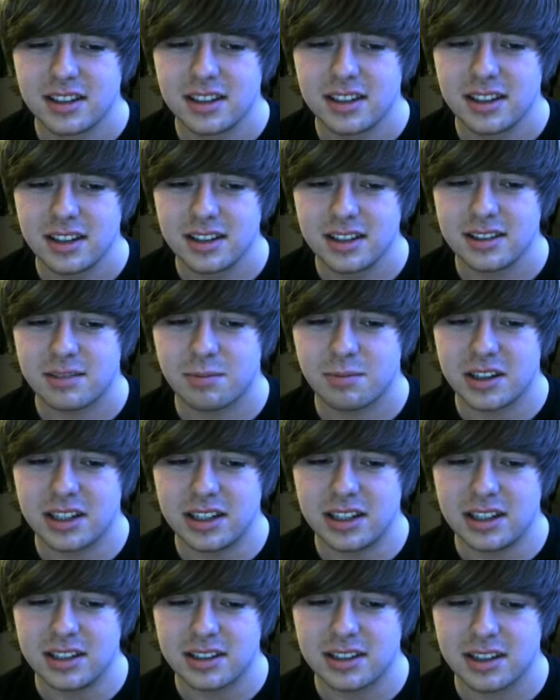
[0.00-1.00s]
He's pretty
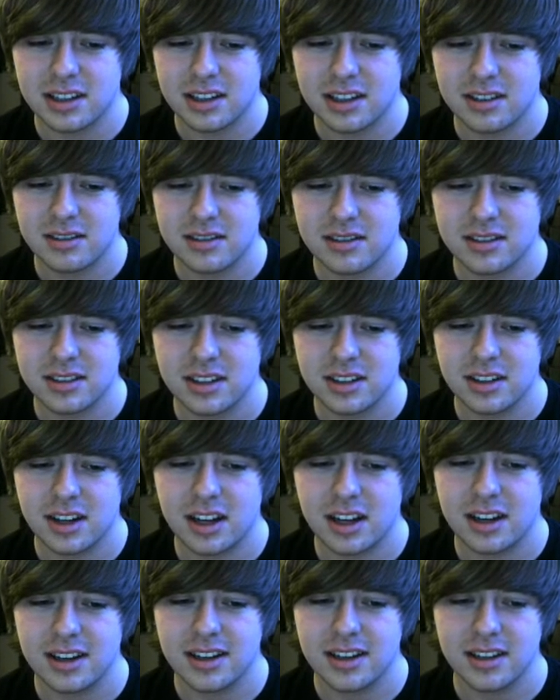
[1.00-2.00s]
decent though.
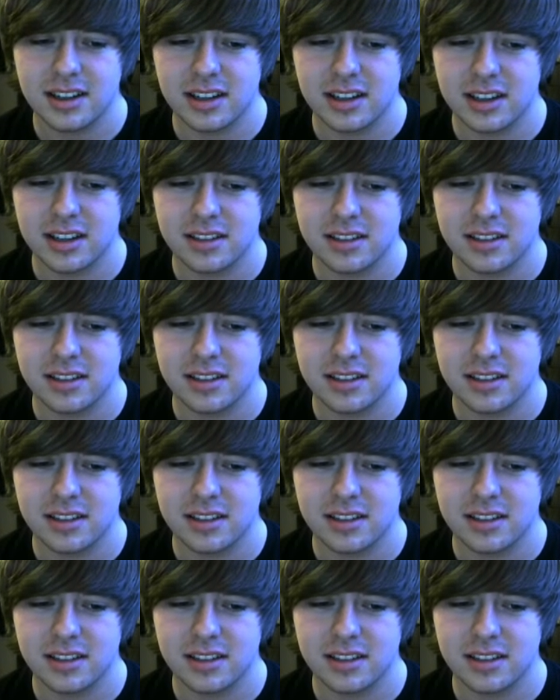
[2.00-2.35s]
Syria, yeah.